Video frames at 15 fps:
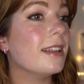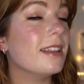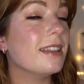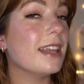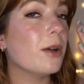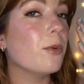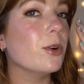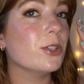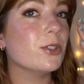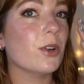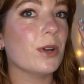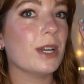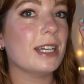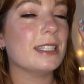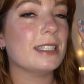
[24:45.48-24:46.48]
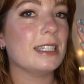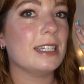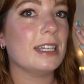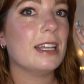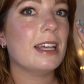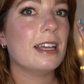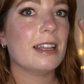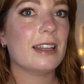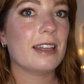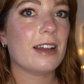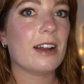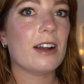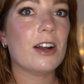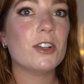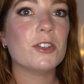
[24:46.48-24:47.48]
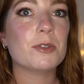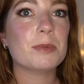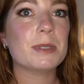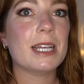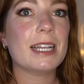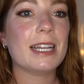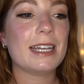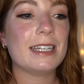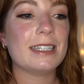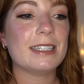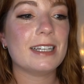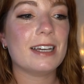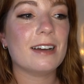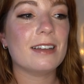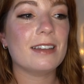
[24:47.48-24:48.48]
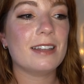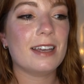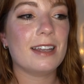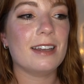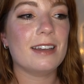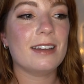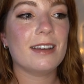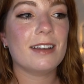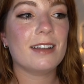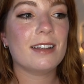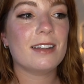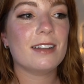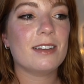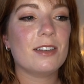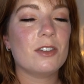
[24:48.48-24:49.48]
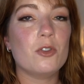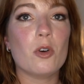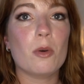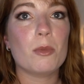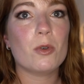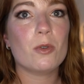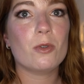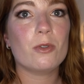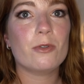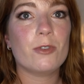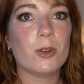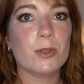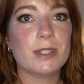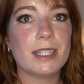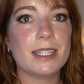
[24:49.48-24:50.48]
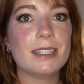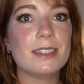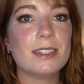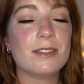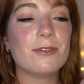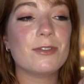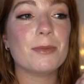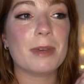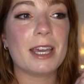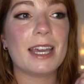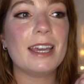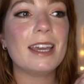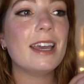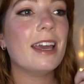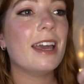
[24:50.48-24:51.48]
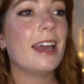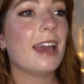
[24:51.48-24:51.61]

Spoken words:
they were so easy. They're 100% easier than normal falsies for me.